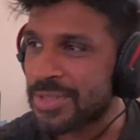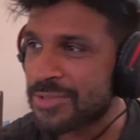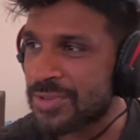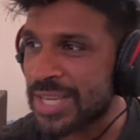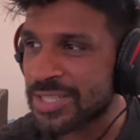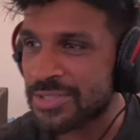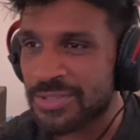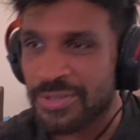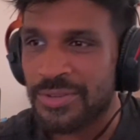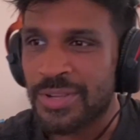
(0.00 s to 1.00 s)
Well, those reactions
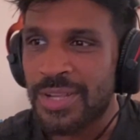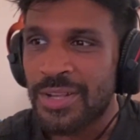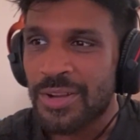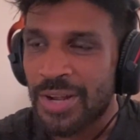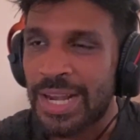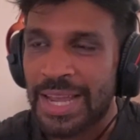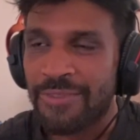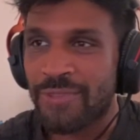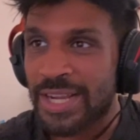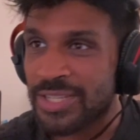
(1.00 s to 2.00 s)
to
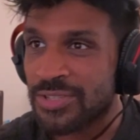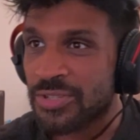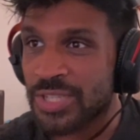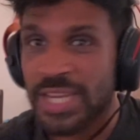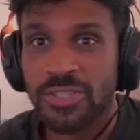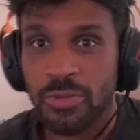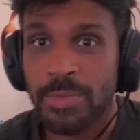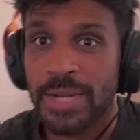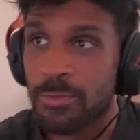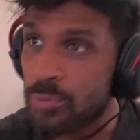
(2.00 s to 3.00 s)
Hololive, reactions to Chainsaw
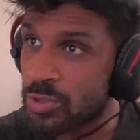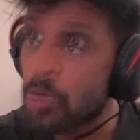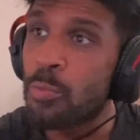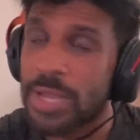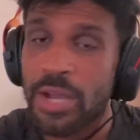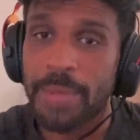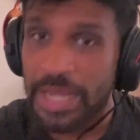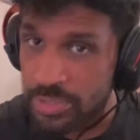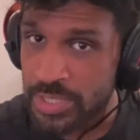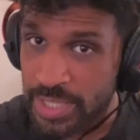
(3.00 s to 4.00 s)
Man, which will be
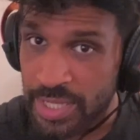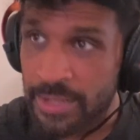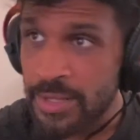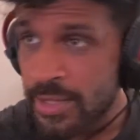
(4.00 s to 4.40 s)
coming out today.